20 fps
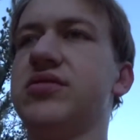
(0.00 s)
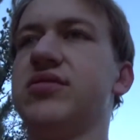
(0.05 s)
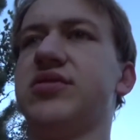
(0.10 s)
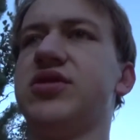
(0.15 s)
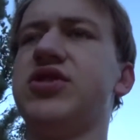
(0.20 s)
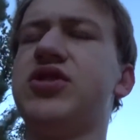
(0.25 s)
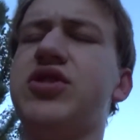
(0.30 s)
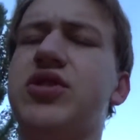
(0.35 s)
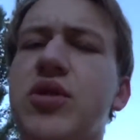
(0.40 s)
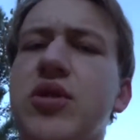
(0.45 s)

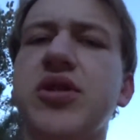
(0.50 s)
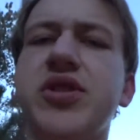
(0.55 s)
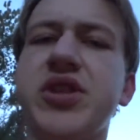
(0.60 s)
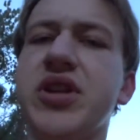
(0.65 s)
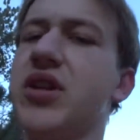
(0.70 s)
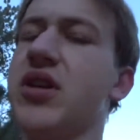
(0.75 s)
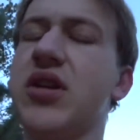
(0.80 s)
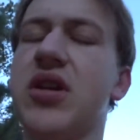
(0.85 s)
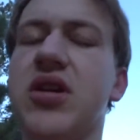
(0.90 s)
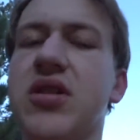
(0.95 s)

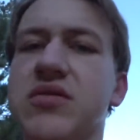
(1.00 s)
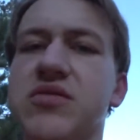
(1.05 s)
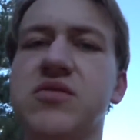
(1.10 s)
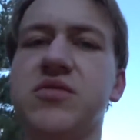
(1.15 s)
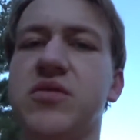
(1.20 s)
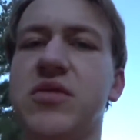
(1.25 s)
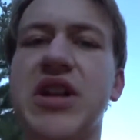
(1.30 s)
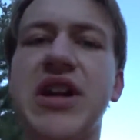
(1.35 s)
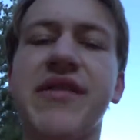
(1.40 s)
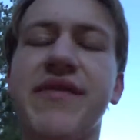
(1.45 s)
Sorcha, or
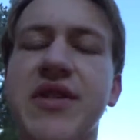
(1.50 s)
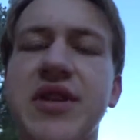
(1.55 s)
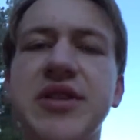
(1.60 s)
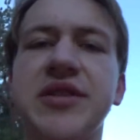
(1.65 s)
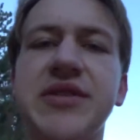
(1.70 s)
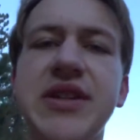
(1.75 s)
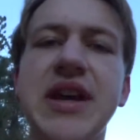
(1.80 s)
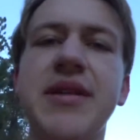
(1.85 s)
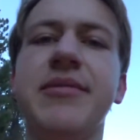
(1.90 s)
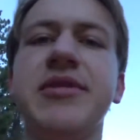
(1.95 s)
whatever
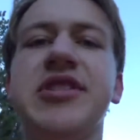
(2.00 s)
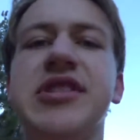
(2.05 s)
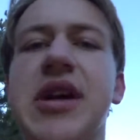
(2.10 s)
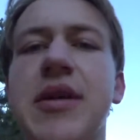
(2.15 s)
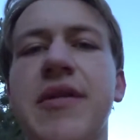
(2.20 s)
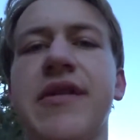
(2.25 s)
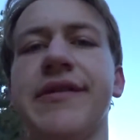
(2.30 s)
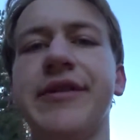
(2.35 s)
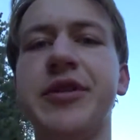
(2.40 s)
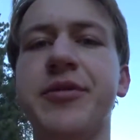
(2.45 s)
his name is,
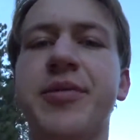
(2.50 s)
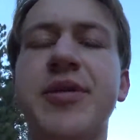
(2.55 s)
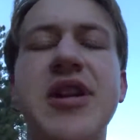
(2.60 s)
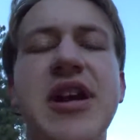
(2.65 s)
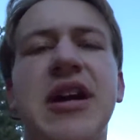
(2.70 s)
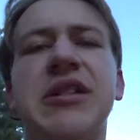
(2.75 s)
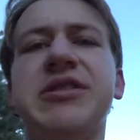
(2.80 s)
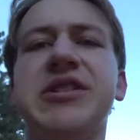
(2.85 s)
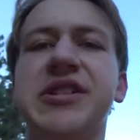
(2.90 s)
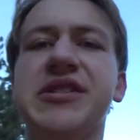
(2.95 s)
however you
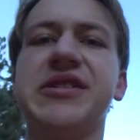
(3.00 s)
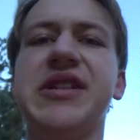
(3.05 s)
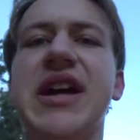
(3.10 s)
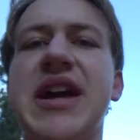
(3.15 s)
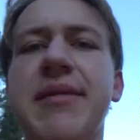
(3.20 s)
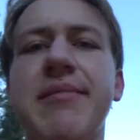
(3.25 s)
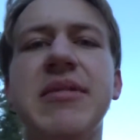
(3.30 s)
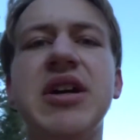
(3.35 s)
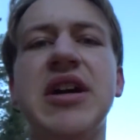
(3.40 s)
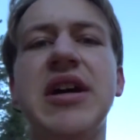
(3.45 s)
pronounce his
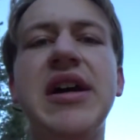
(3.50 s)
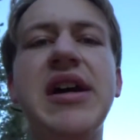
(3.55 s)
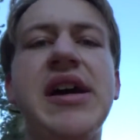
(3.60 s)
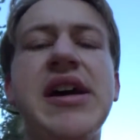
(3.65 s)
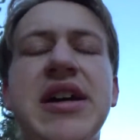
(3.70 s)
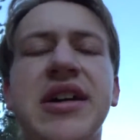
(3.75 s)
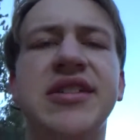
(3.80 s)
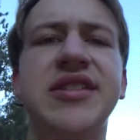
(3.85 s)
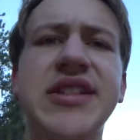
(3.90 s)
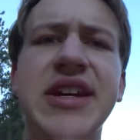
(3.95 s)
name,
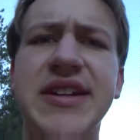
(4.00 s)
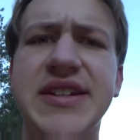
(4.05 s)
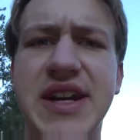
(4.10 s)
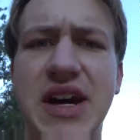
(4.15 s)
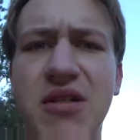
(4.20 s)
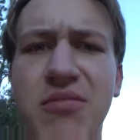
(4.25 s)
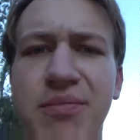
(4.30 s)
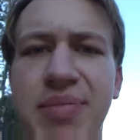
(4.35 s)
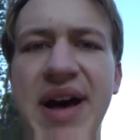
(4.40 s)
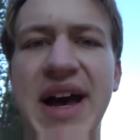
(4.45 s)
sent
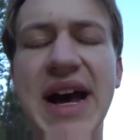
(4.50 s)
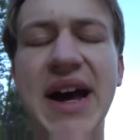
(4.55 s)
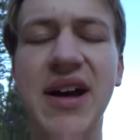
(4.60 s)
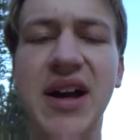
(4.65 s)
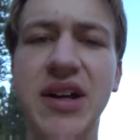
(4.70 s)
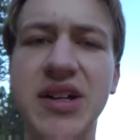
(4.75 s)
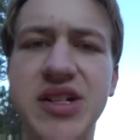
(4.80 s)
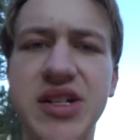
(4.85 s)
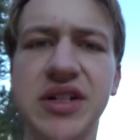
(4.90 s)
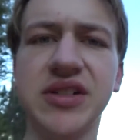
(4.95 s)
out
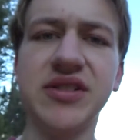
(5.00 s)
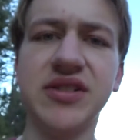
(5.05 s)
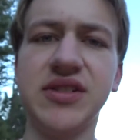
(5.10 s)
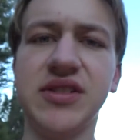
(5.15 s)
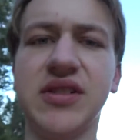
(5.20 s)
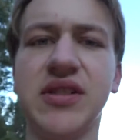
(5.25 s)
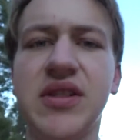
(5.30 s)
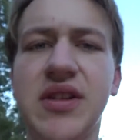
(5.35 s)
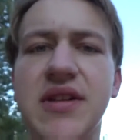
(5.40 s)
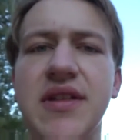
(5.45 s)
packages
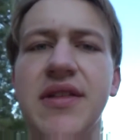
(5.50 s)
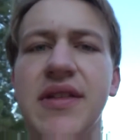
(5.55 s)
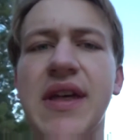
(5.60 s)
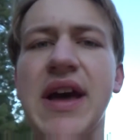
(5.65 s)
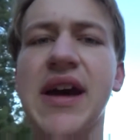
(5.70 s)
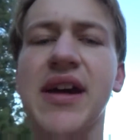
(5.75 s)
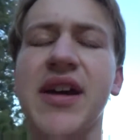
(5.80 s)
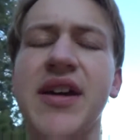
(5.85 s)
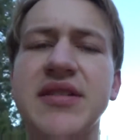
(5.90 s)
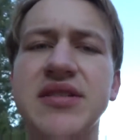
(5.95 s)

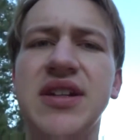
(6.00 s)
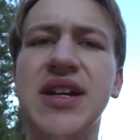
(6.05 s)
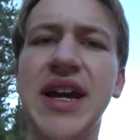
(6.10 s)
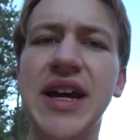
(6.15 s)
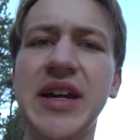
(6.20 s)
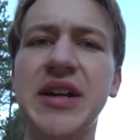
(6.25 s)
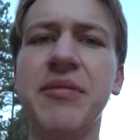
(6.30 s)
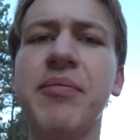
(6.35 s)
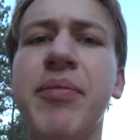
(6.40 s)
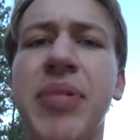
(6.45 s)
that
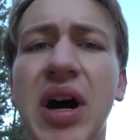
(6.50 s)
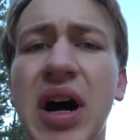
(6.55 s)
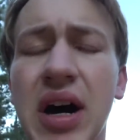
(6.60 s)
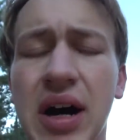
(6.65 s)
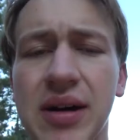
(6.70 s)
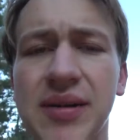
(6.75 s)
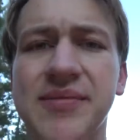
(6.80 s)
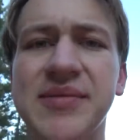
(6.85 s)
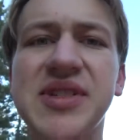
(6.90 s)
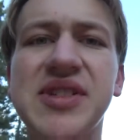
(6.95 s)
contained
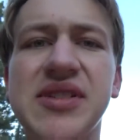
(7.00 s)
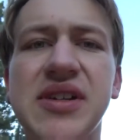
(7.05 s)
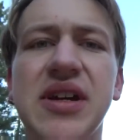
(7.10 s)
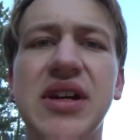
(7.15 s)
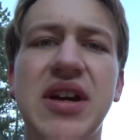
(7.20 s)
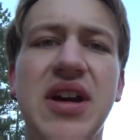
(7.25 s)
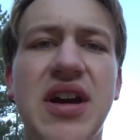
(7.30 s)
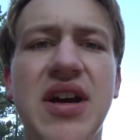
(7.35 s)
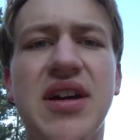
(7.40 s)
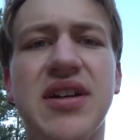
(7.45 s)
bombs
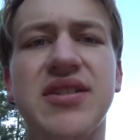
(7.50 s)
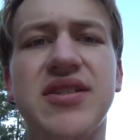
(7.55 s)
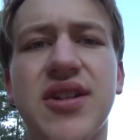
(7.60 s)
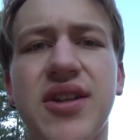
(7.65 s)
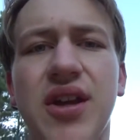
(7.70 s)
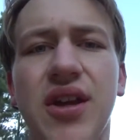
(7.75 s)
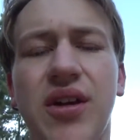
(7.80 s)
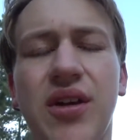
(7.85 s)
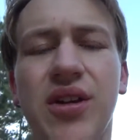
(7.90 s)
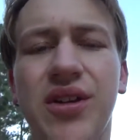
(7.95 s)
to
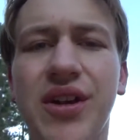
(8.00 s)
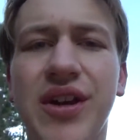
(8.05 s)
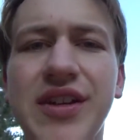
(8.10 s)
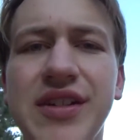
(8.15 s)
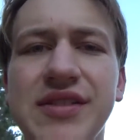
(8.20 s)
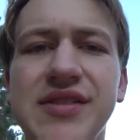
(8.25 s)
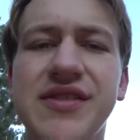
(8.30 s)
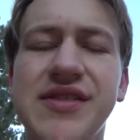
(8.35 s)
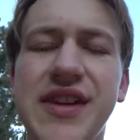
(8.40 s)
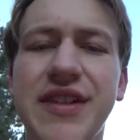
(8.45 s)
the
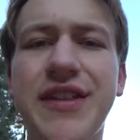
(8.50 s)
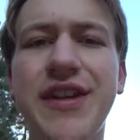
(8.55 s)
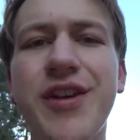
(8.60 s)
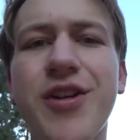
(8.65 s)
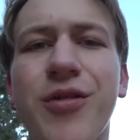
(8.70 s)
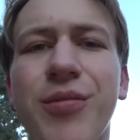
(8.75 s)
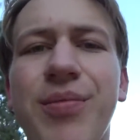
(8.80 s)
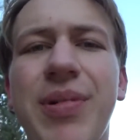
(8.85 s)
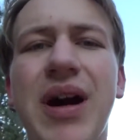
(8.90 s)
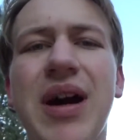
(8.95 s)
Clintons and the
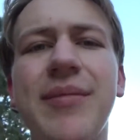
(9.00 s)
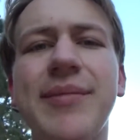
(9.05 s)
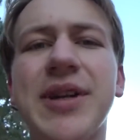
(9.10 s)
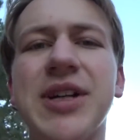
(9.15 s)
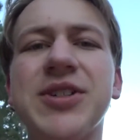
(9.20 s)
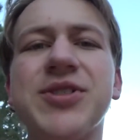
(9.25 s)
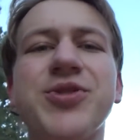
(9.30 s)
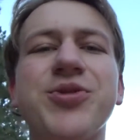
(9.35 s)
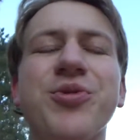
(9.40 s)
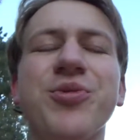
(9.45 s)

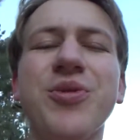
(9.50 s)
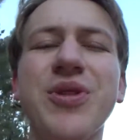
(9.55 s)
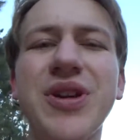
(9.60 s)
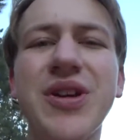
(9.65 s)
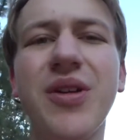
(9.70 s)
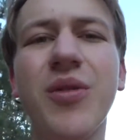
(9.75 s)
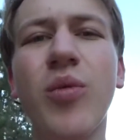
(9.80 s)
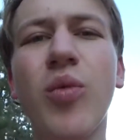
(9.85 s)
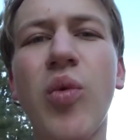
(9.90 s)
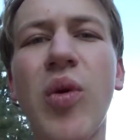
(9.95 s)
Obamas.
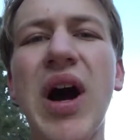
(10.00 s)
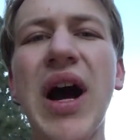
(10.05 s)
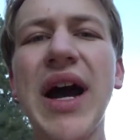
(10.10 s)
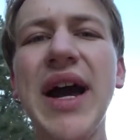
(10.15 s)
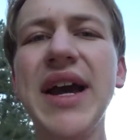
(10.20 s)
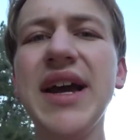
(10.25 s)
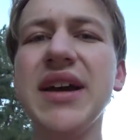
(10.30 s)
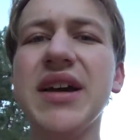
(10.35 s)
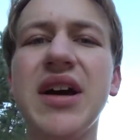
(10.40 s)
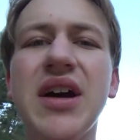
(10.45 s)

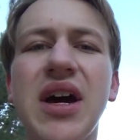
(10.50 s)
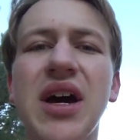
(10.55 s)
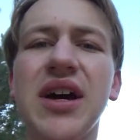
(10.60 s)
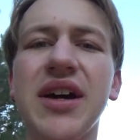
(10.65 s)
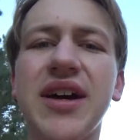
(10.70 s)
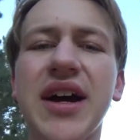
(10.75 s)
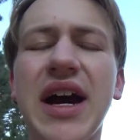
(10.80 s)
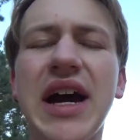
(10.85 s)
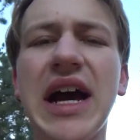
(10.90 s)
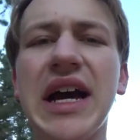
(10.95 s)
Why?
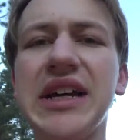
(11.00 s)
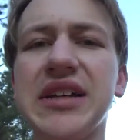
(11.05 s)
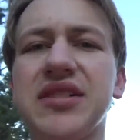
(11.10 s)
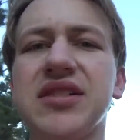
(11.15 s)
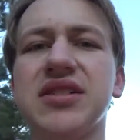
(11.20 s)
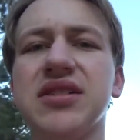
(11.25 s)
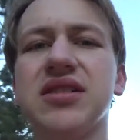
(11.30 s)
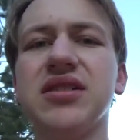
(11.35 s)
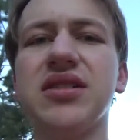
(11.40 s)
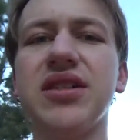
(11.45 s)

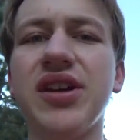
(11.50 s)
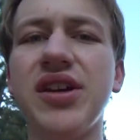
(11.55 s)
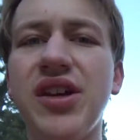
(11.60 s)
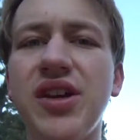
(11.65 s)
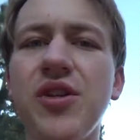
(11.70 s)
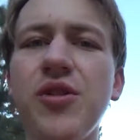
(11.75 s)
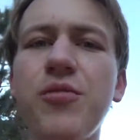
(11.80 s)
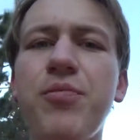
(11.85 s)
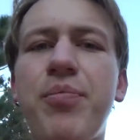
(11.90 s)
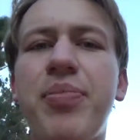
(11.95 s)
Guys,
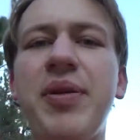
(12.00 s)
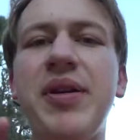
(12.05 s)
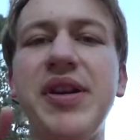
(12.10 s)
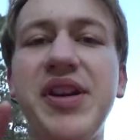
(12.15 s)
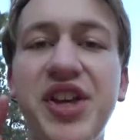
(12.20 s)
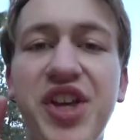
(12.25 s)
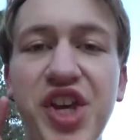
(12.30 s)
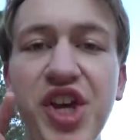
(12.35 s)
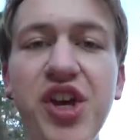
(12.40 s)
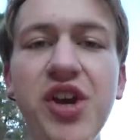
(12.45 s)

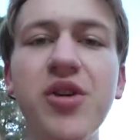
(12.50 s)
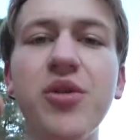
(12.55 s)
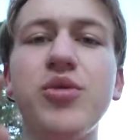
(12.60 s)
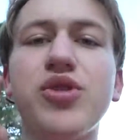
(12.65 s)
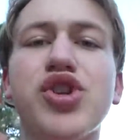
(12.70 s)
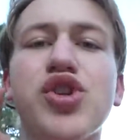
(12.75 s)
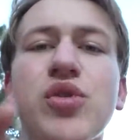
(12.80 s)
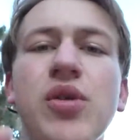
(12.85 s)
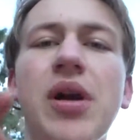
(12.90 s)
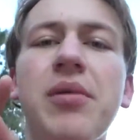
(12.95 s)
you
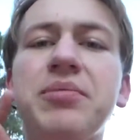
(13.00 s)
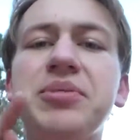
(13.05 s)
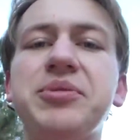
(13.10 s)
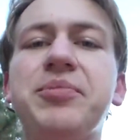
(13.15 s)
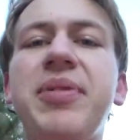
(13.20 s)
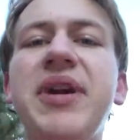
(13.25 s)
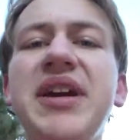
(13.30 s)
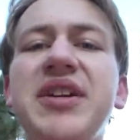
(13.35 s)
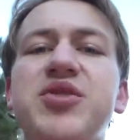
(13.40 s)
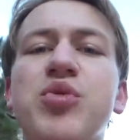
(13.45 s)
Trump's
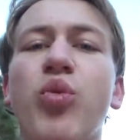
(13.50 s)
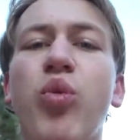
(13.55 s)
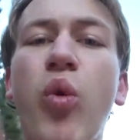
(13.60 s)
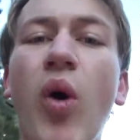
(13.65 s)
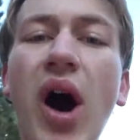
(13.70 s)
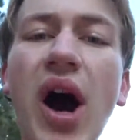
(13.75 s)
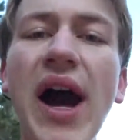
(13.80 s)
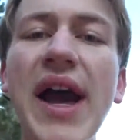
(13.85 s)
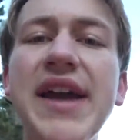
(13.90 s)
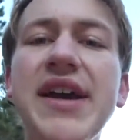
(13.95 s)
base,
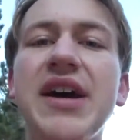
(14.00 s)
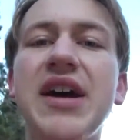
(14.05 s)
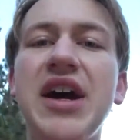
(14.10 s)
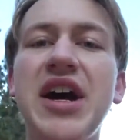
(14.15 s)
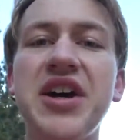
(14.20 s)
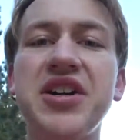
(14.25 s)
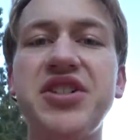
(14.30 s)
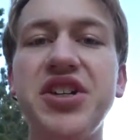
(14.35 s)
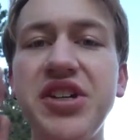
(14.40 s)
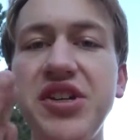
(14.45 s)
why
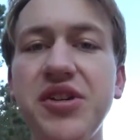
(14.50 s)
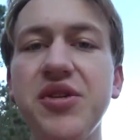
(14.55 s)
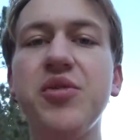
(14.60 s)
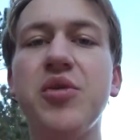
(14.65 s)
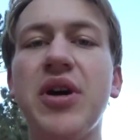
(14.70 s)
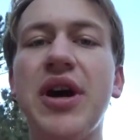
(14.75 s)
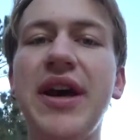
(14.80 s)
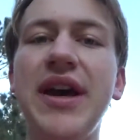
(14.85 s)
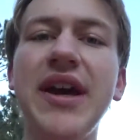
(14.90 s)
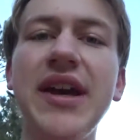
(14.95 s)
do
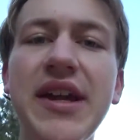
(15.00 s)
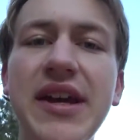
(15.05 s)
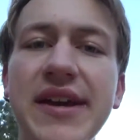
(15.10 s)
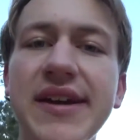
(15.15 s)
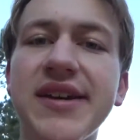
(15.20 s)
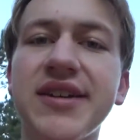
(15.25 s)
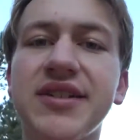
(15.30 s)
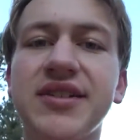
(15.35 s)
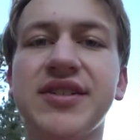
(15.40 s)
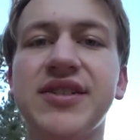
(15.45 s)
you
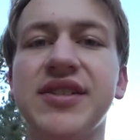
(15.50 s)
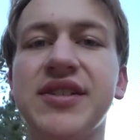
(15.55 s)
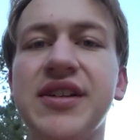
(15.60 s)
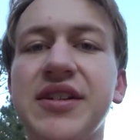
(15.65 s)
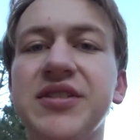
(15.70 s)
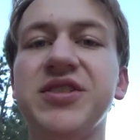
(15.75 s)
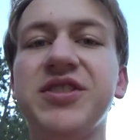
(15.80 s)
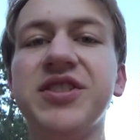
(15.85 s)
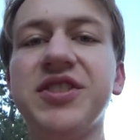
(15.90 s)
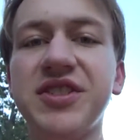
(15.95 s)
idiots
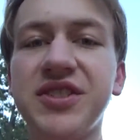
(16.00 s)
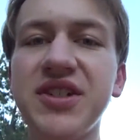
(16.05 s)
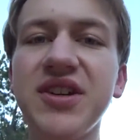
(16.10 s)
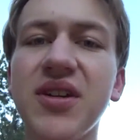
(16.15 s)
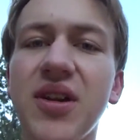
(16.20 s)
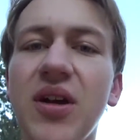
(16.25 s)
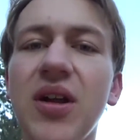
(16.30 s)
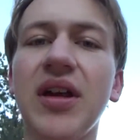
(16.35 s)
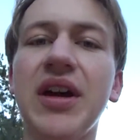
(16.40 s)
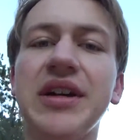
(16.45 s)

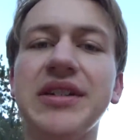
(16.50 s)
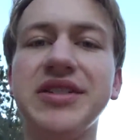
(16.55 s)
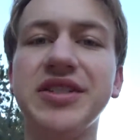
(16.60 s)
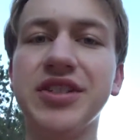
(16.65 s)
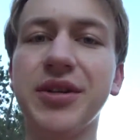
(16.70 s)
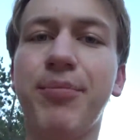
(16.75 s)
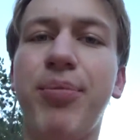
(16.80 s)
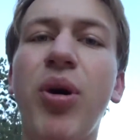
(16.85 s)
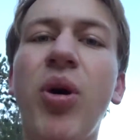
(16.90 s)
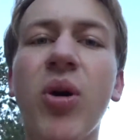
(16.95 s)
still
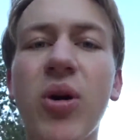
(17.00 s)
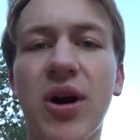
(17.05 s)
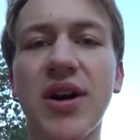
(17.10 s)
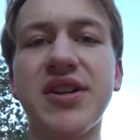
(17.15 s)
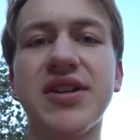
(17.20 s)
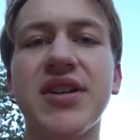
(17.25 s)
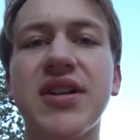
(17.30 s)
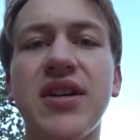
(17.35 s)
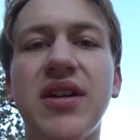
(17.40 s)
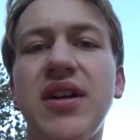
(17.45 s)

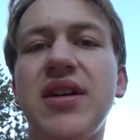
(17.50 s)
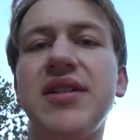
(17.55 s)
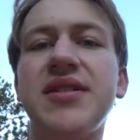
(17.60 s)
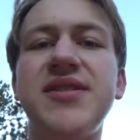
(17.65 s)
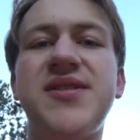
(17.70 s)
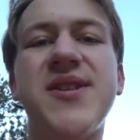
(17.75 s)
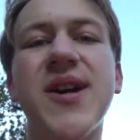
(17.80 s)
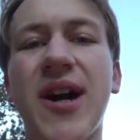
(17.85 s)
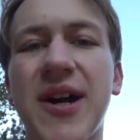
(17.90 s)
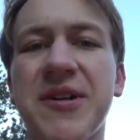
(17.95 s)
support
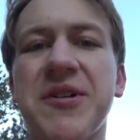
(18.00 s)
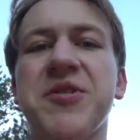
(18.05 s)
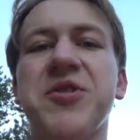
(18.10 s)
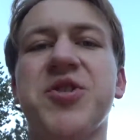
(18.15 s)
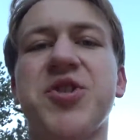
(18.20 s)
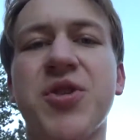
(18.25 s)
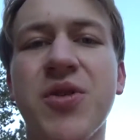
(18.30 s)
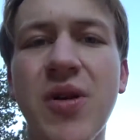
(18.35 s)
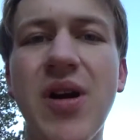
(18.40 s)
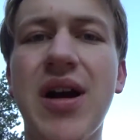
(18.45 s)
Donald
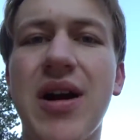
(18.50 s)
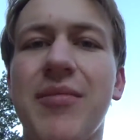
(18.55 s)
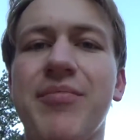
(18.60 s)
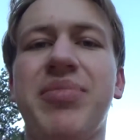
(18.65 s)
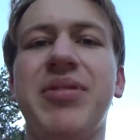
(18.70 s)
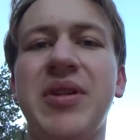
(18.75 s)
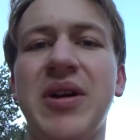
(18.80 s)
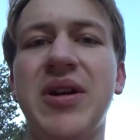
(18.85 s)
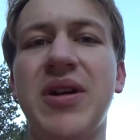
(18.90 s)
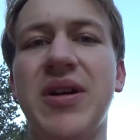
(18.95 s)
Trump?